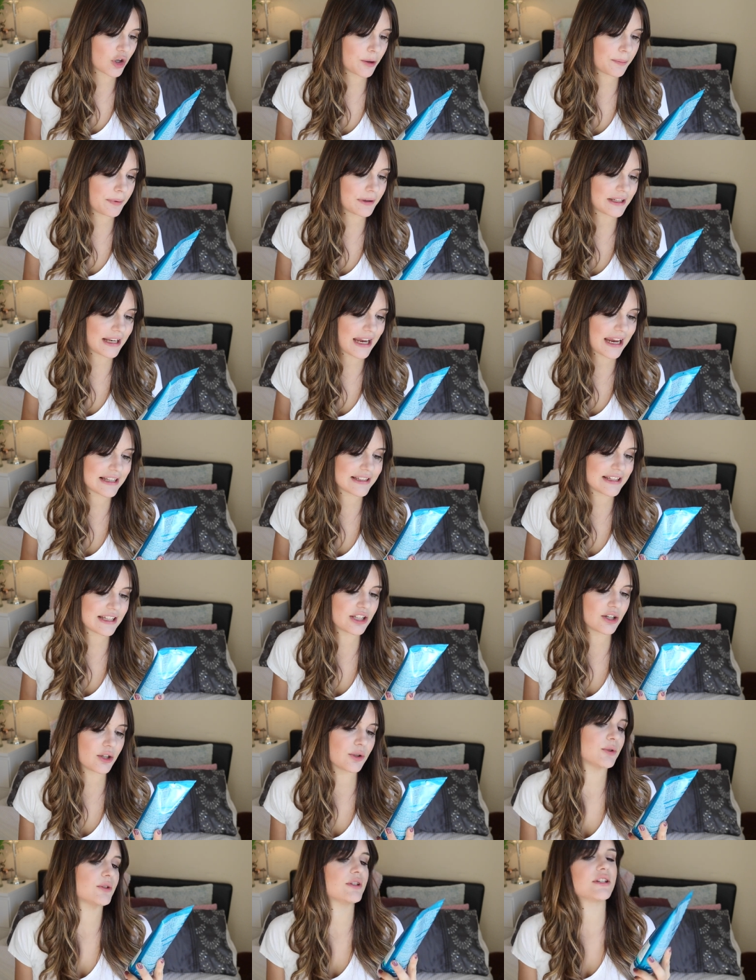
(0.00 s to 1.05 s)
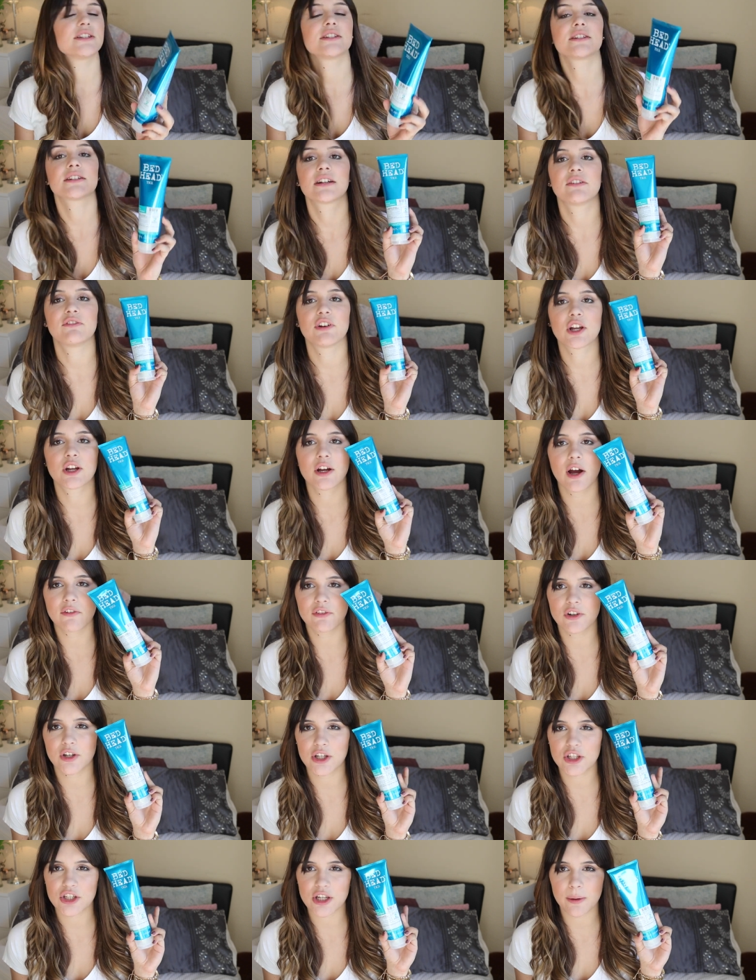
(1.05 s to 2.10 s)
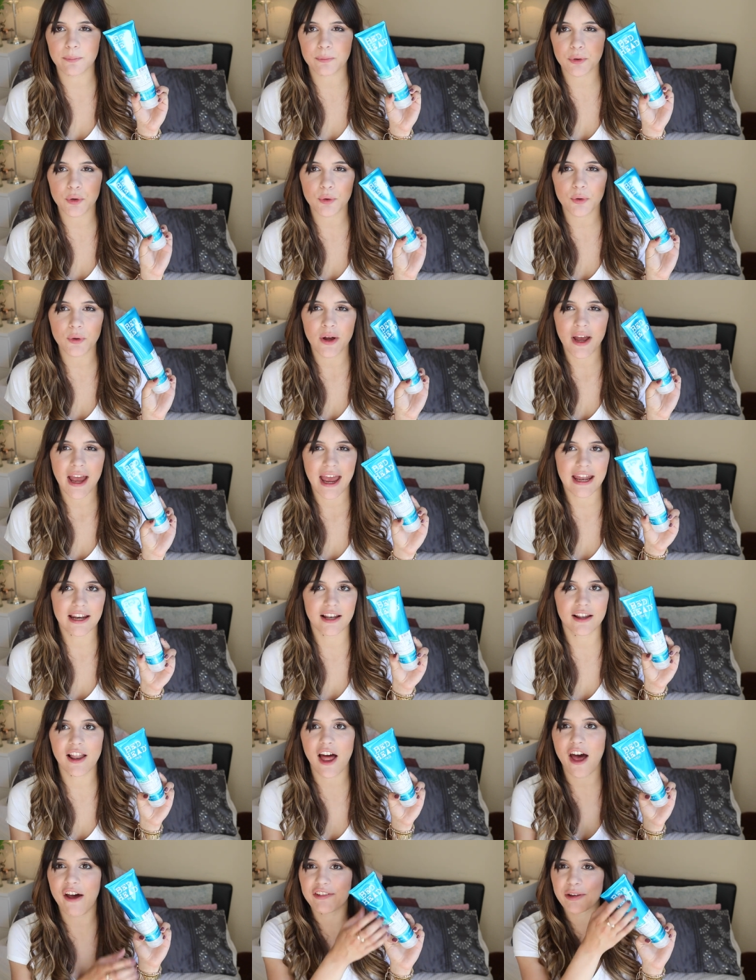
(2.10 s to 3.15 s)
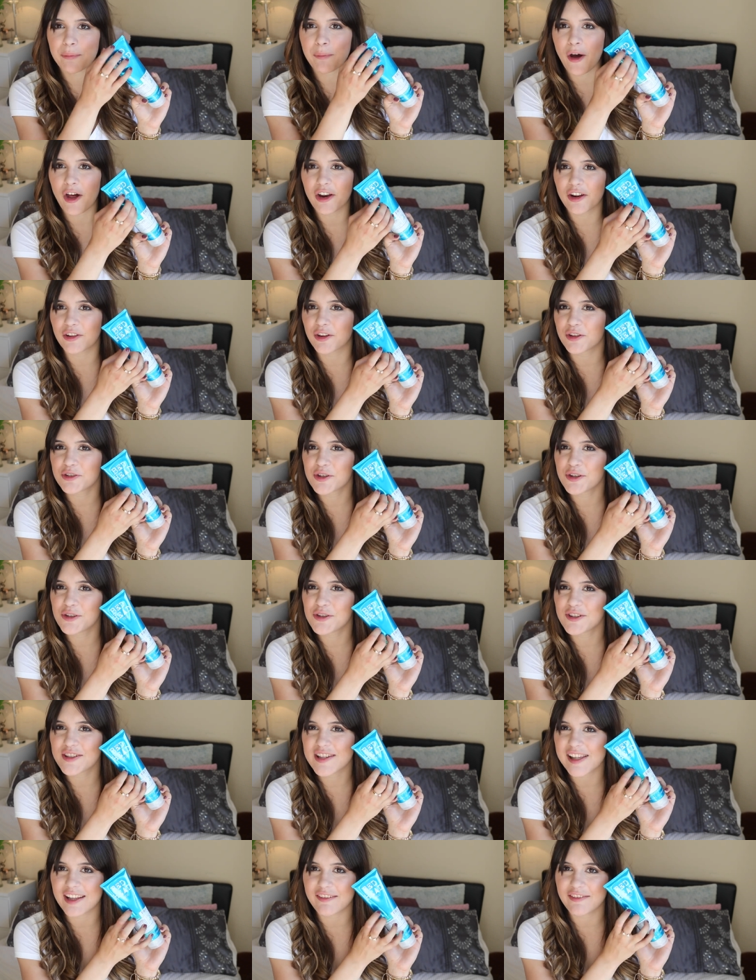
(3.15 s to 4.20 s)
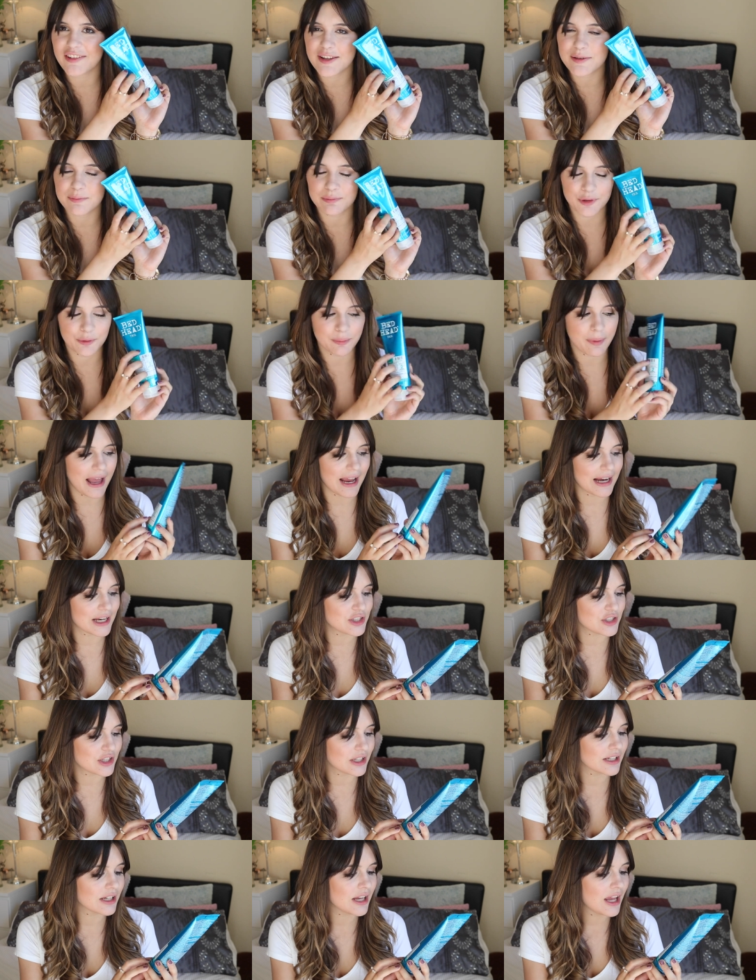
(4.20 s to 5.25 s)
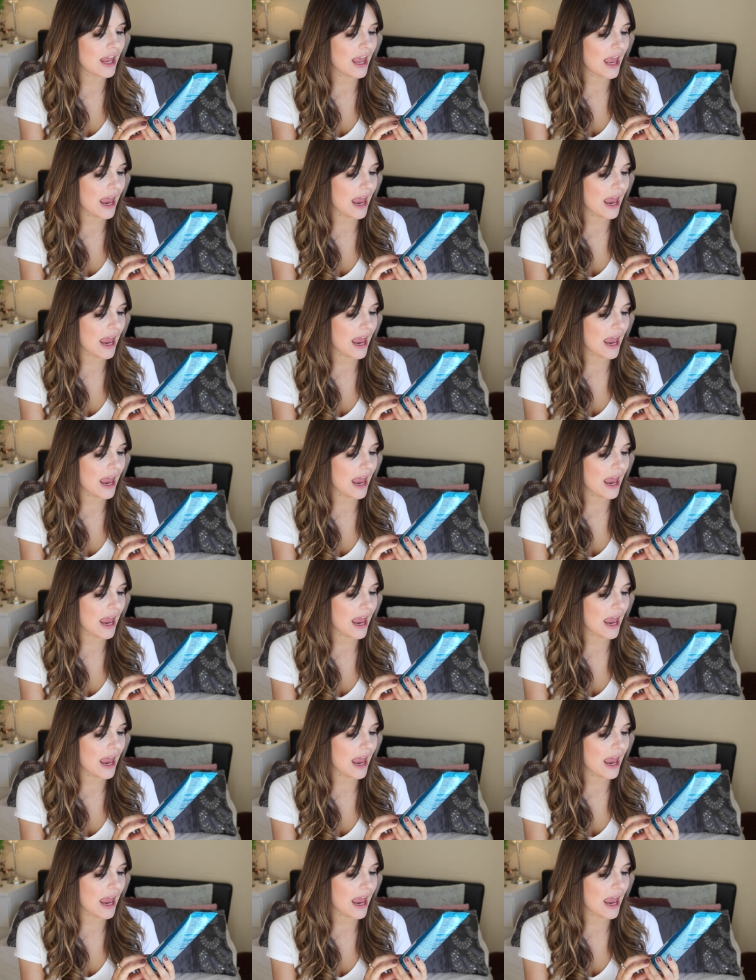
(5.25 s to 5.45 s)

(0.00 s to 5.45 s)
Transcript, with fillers: Urban Antidotes Recovery Shampoo. And love the bottle. Don't you just love this blue packaging?